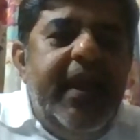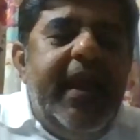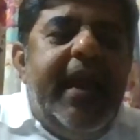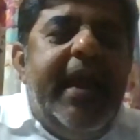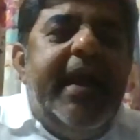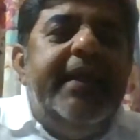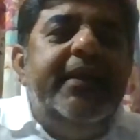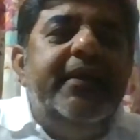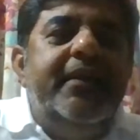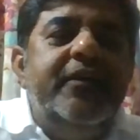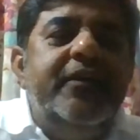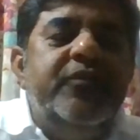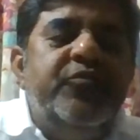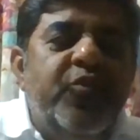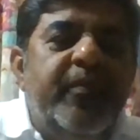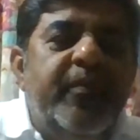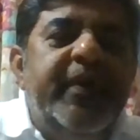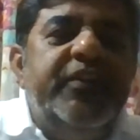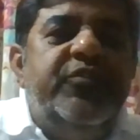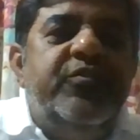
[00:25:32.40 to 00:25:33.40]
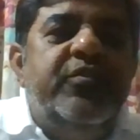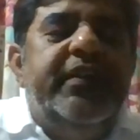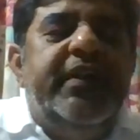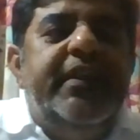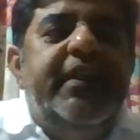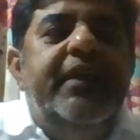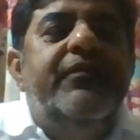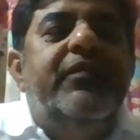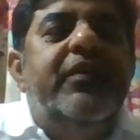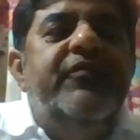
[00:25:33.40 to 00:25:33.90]
And so much so
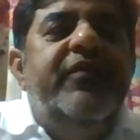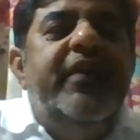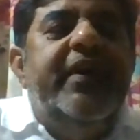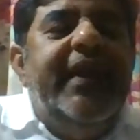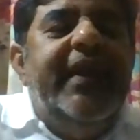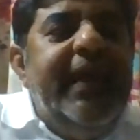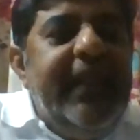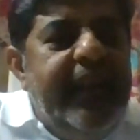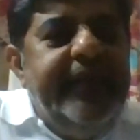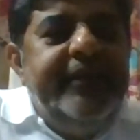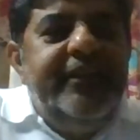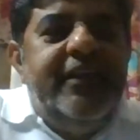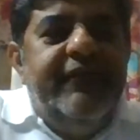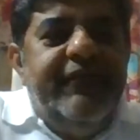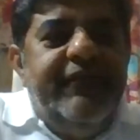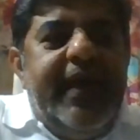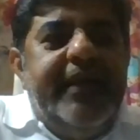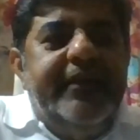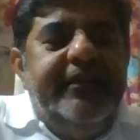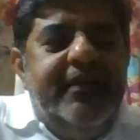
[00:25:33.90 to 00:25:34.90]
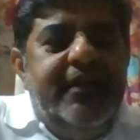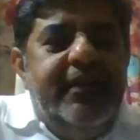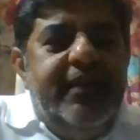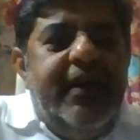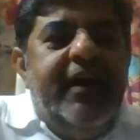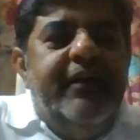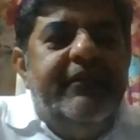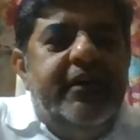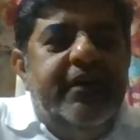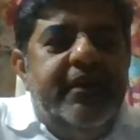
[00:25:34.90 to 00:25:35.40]
that even where airlines have cancelled,
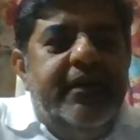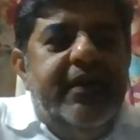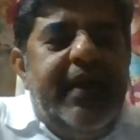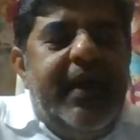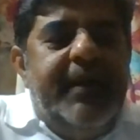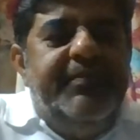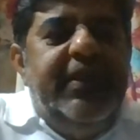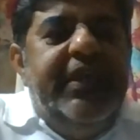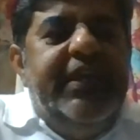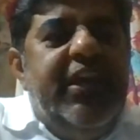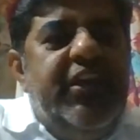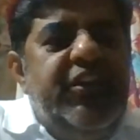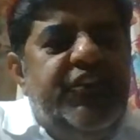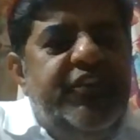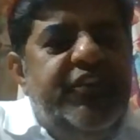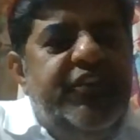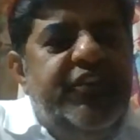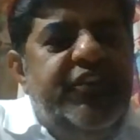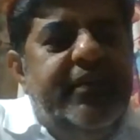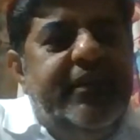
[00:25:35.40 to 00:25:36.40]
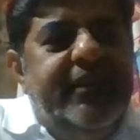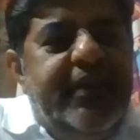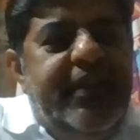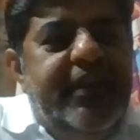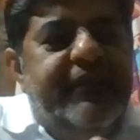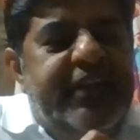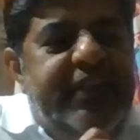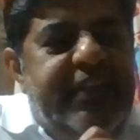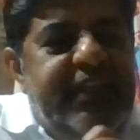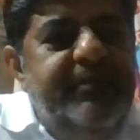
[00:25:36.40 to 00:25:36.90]
our applications and
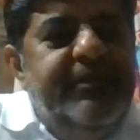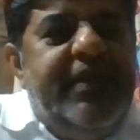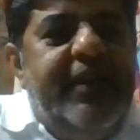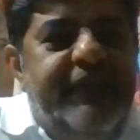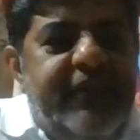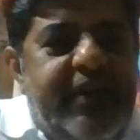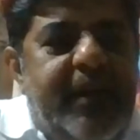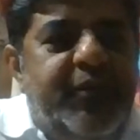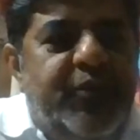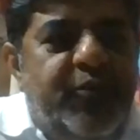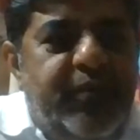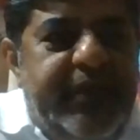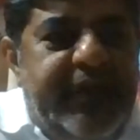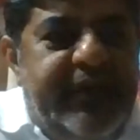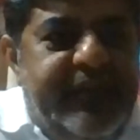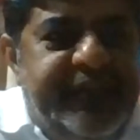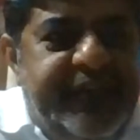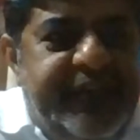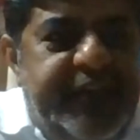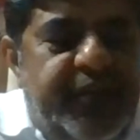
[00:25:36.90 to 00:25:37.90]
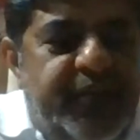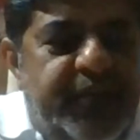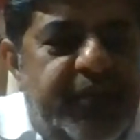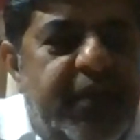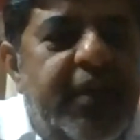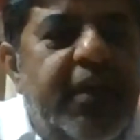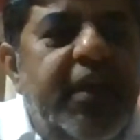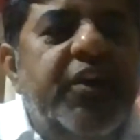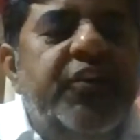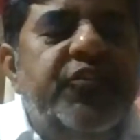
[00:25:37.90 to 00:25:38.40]
our teams have come to the rescue.
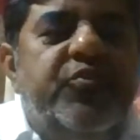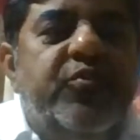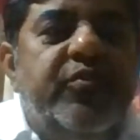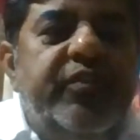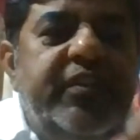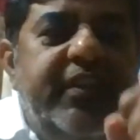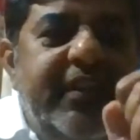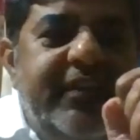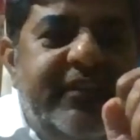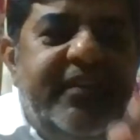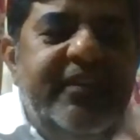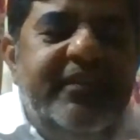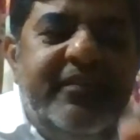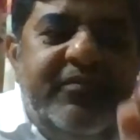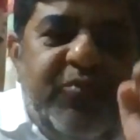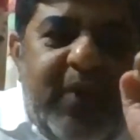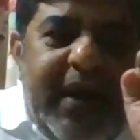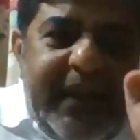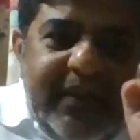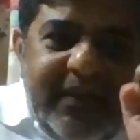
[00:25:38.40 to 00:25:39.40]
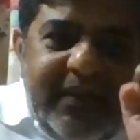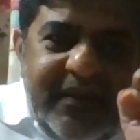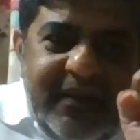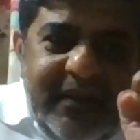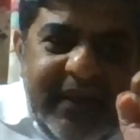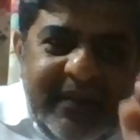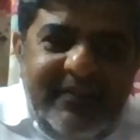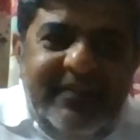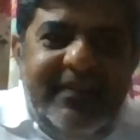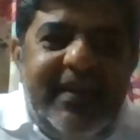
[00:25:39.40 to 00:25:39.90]
So this is one
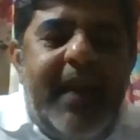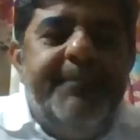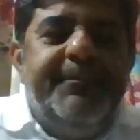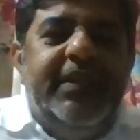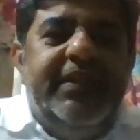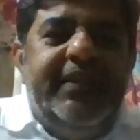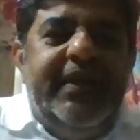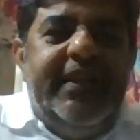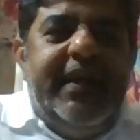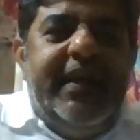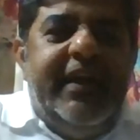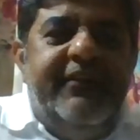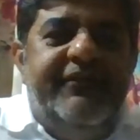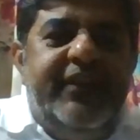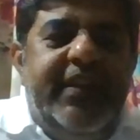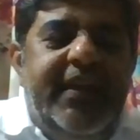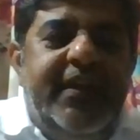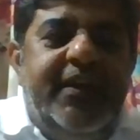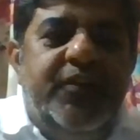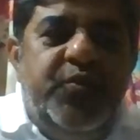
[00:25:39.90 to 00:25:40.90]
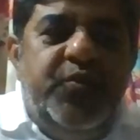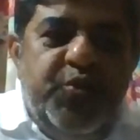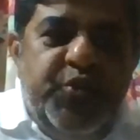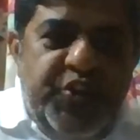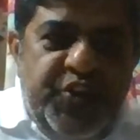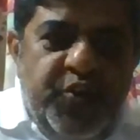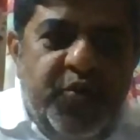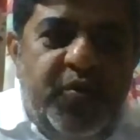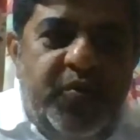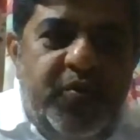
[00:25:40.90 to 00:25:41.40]
example that I have taken to
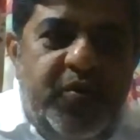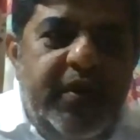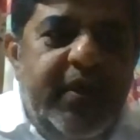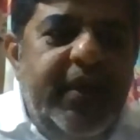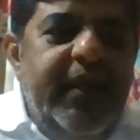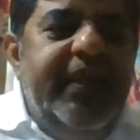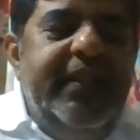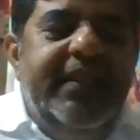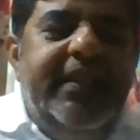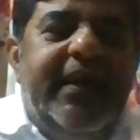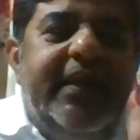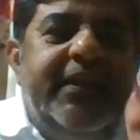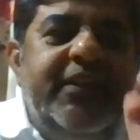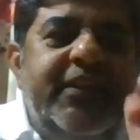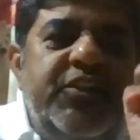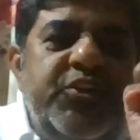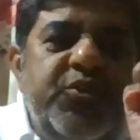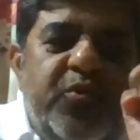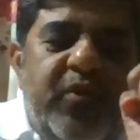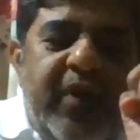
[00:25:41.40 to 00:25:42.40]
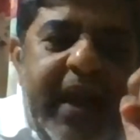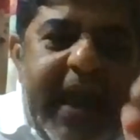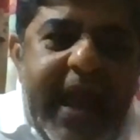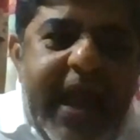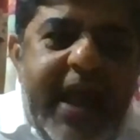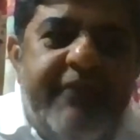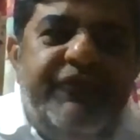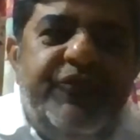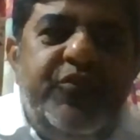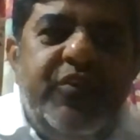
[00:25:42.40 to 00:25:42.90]
show that you
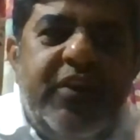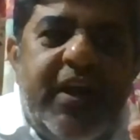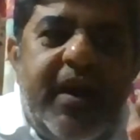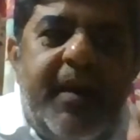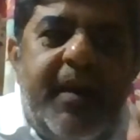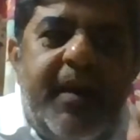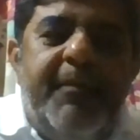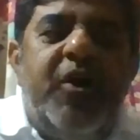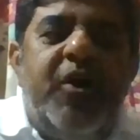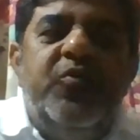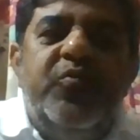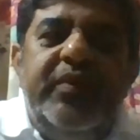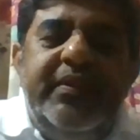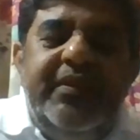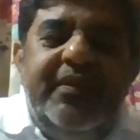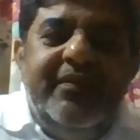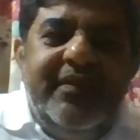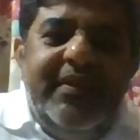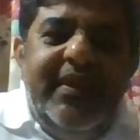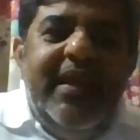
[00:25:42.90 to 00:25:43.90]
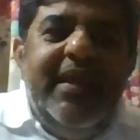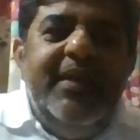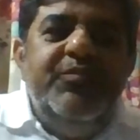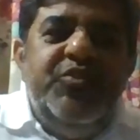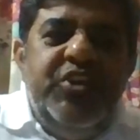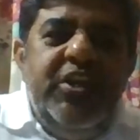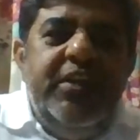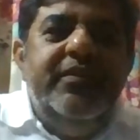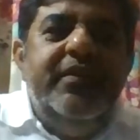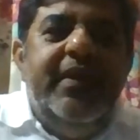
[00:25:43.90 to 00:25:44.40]
have to come out with these
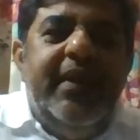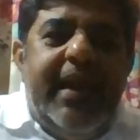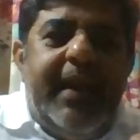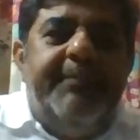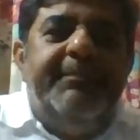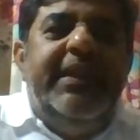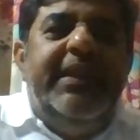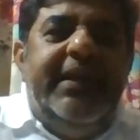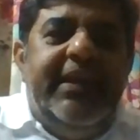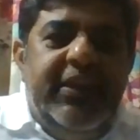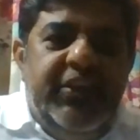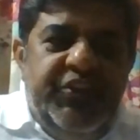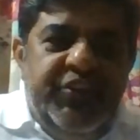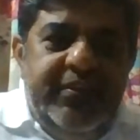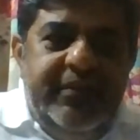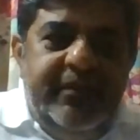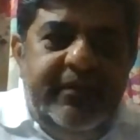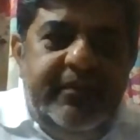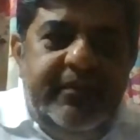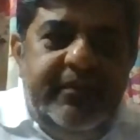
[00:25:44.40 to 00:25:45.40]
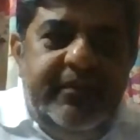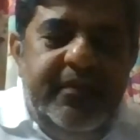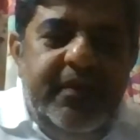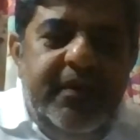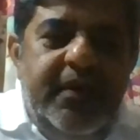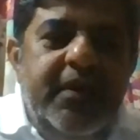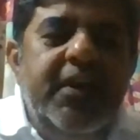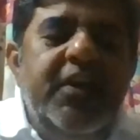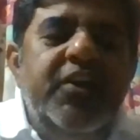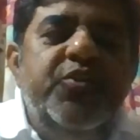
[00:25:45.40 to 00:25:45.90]
game-changing applications.
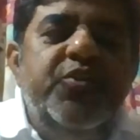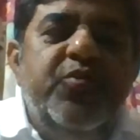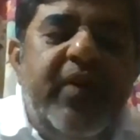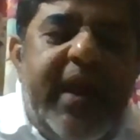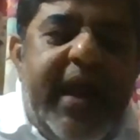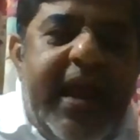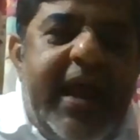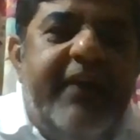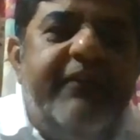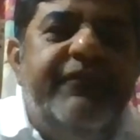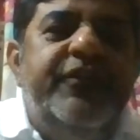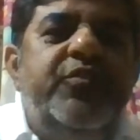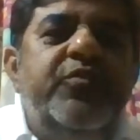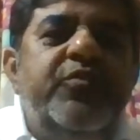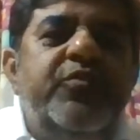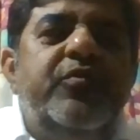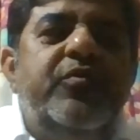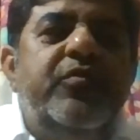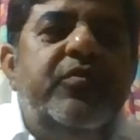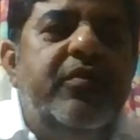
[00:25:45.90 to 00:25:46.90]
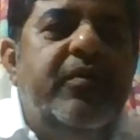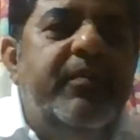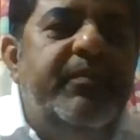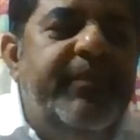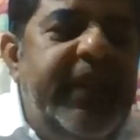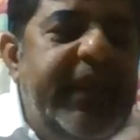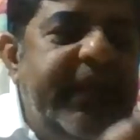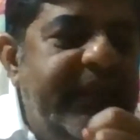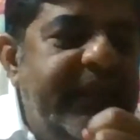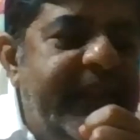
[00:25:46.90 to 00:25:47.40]
You have to
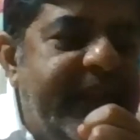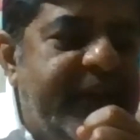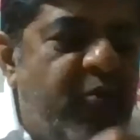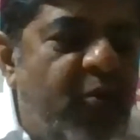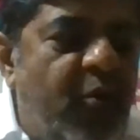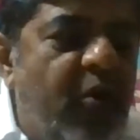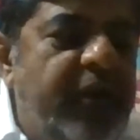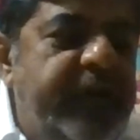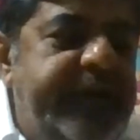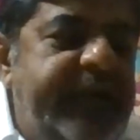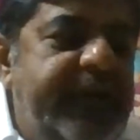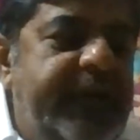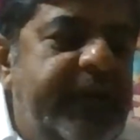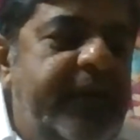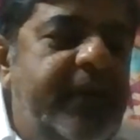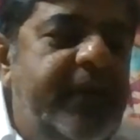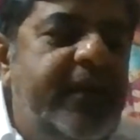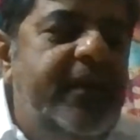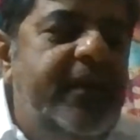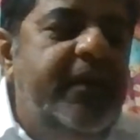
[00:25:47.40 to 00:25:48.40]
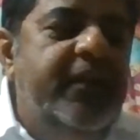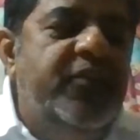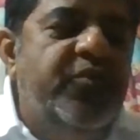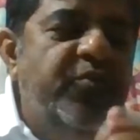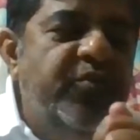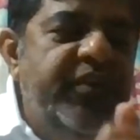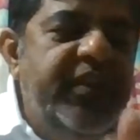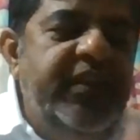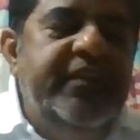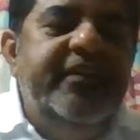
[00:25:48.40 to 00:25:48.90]
bring that quality
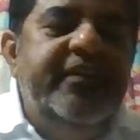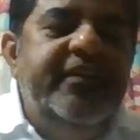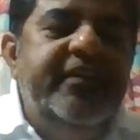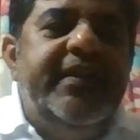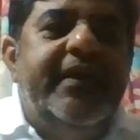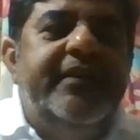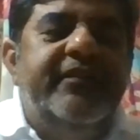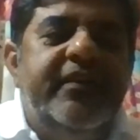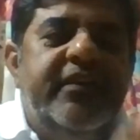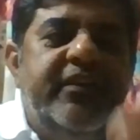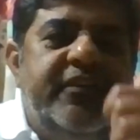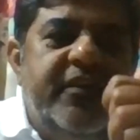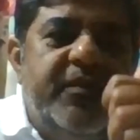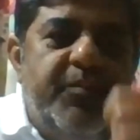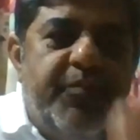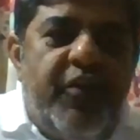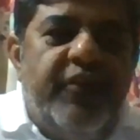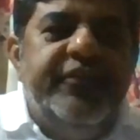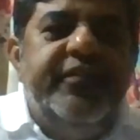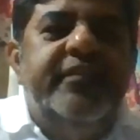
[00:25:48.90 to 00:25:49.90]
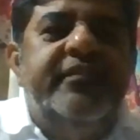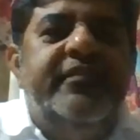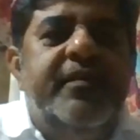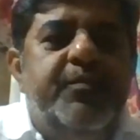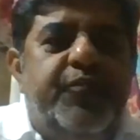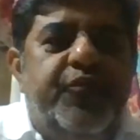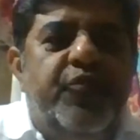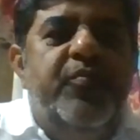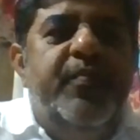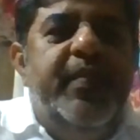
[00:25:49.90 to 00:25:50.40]
through digitization. Process
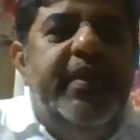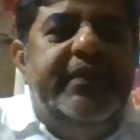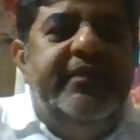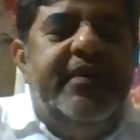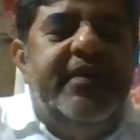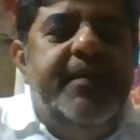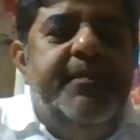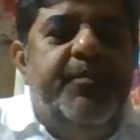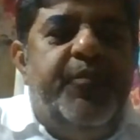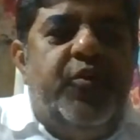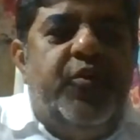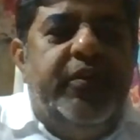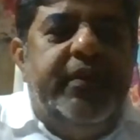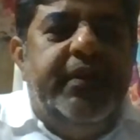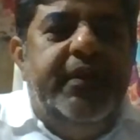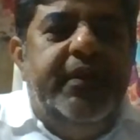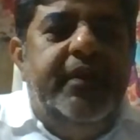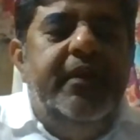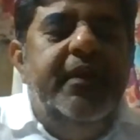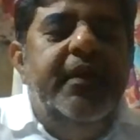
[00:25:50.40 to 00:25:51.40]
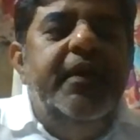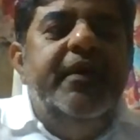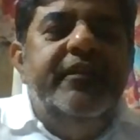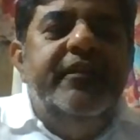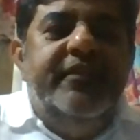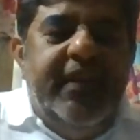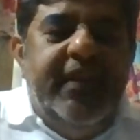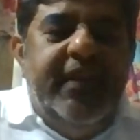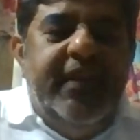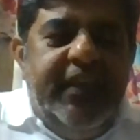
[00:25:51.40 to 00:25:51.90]
improvements are important.
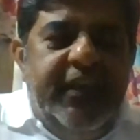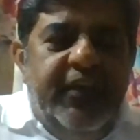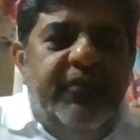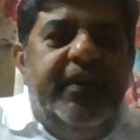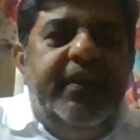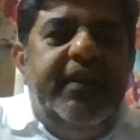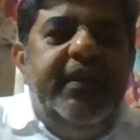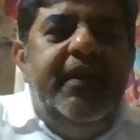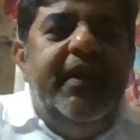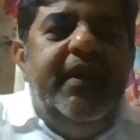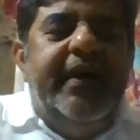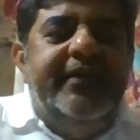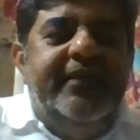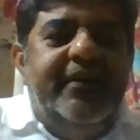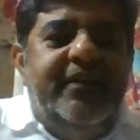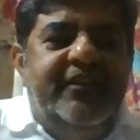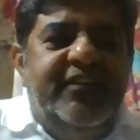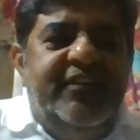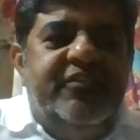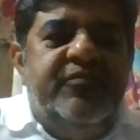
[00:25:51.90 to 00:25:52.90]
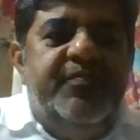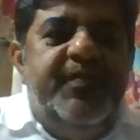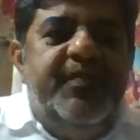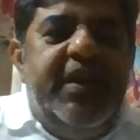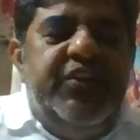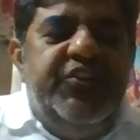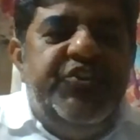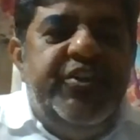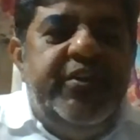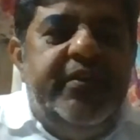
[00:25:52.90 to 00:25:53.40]
Security, as I just
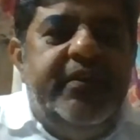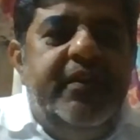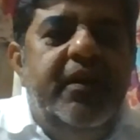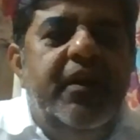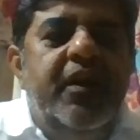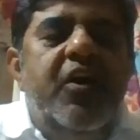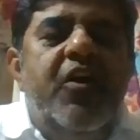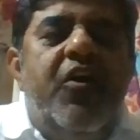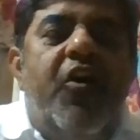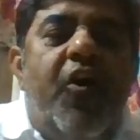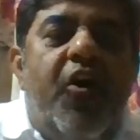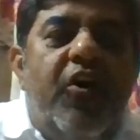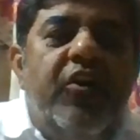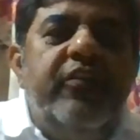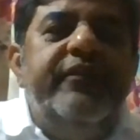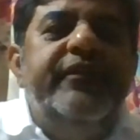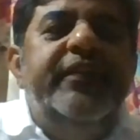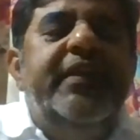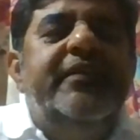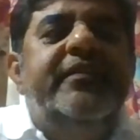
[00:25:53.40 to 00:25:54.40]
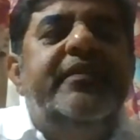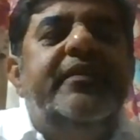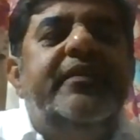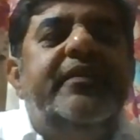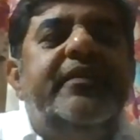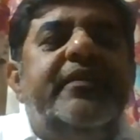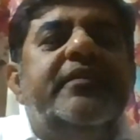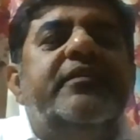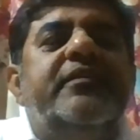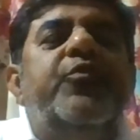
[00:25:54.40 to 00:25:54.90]
mentioned, all of this
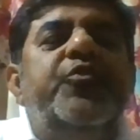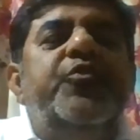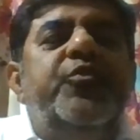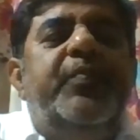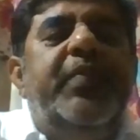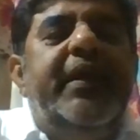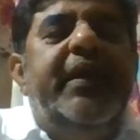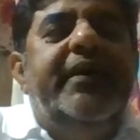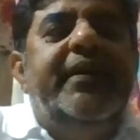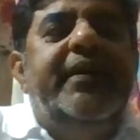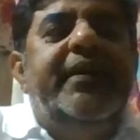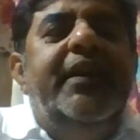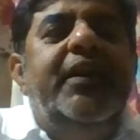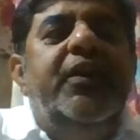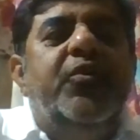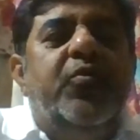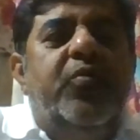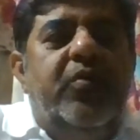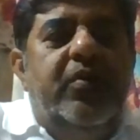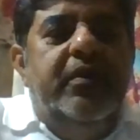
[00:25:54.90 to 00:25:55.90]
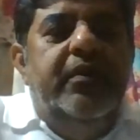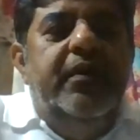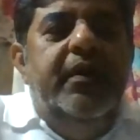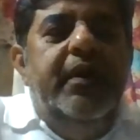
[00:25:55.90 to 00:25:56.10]
is going to play a key role.